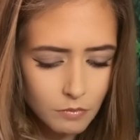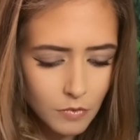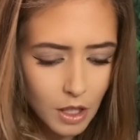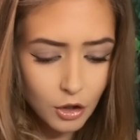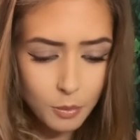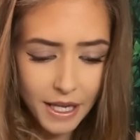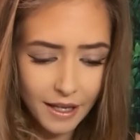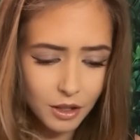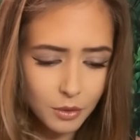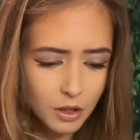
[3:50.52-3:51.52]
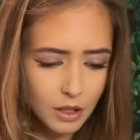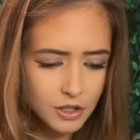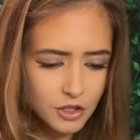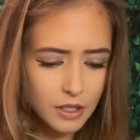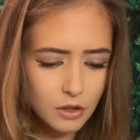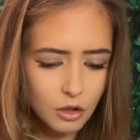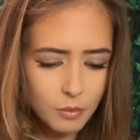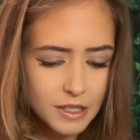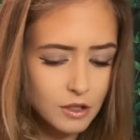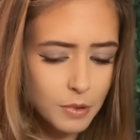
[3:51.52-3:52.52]
It could be anyone, actually.
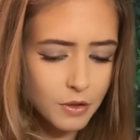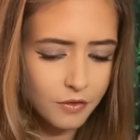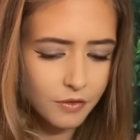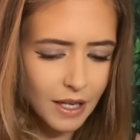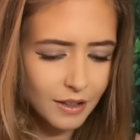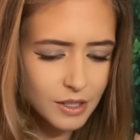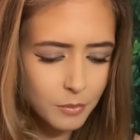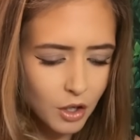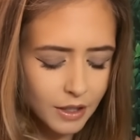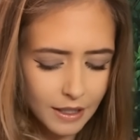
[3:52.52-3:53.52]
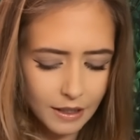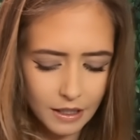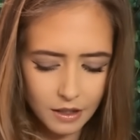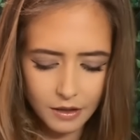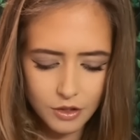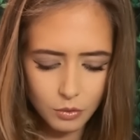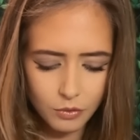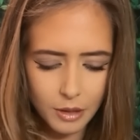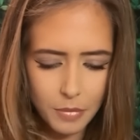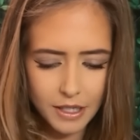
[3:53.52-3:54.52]
Because I'm not getting anything that's
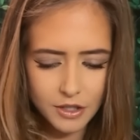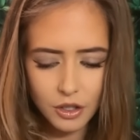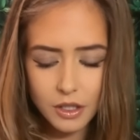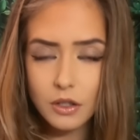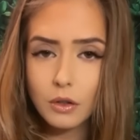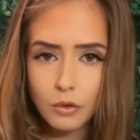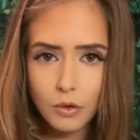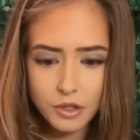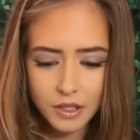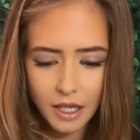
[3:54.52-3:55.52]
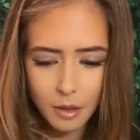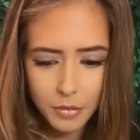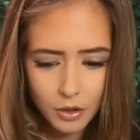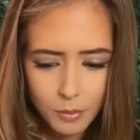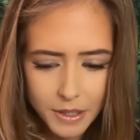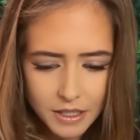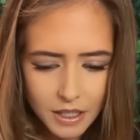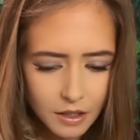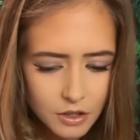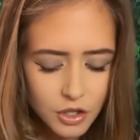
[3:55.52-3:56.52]
overly passionate, although of course it can be a romantic
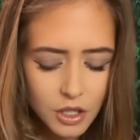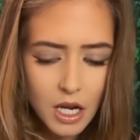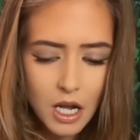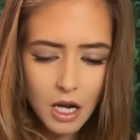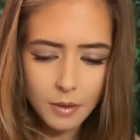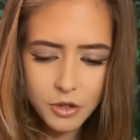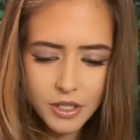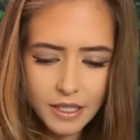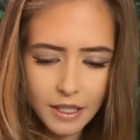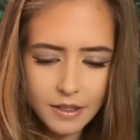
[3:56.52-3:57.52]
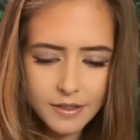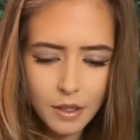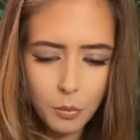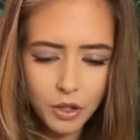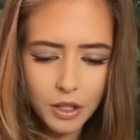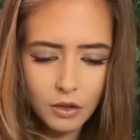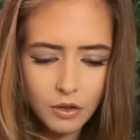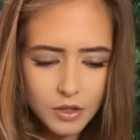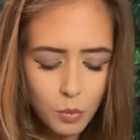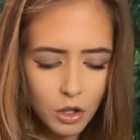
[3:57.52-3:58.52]
connection. I'm just seeing someone here
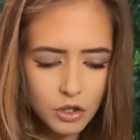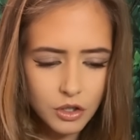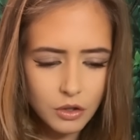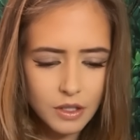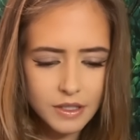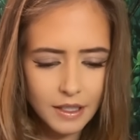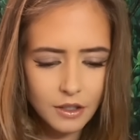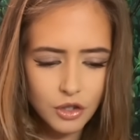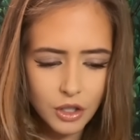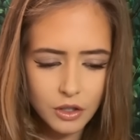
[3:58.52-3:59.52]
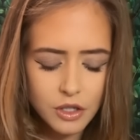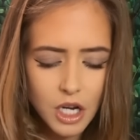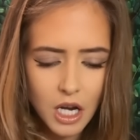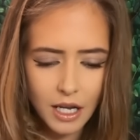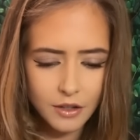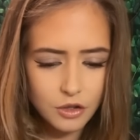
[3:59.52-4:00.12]
that's watching you, that's getting triggered. There's